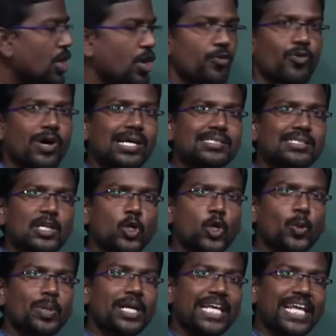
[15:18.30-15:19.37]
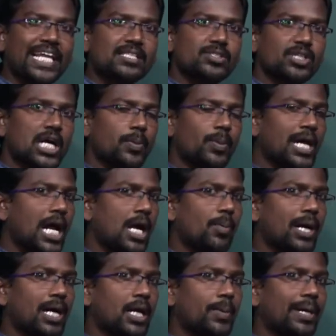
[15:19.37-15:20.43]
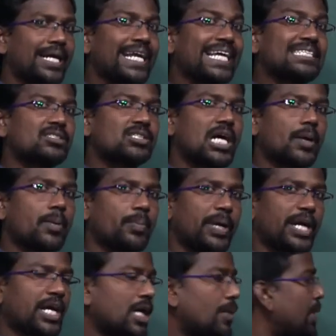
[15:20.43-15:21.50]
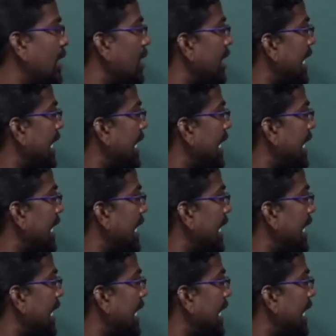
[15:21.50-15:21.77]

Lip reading: Functional group nearest carbon alpha carbon, next carbon beta carbon.